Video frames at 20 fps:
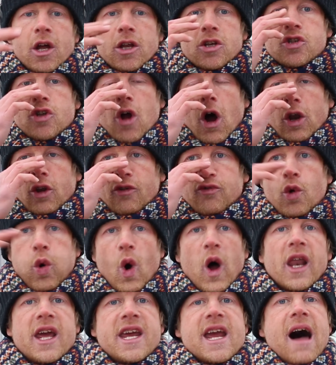there's not enough
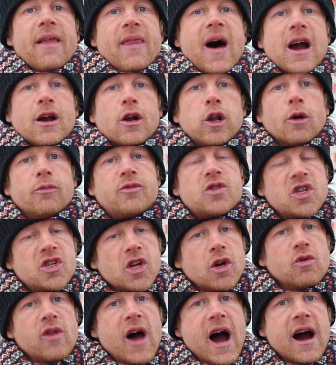quality at that club to
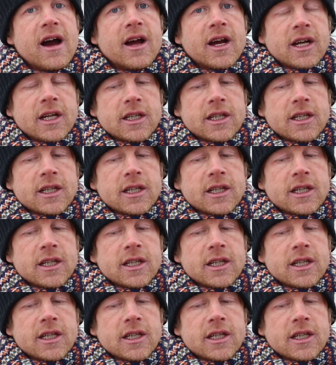do that.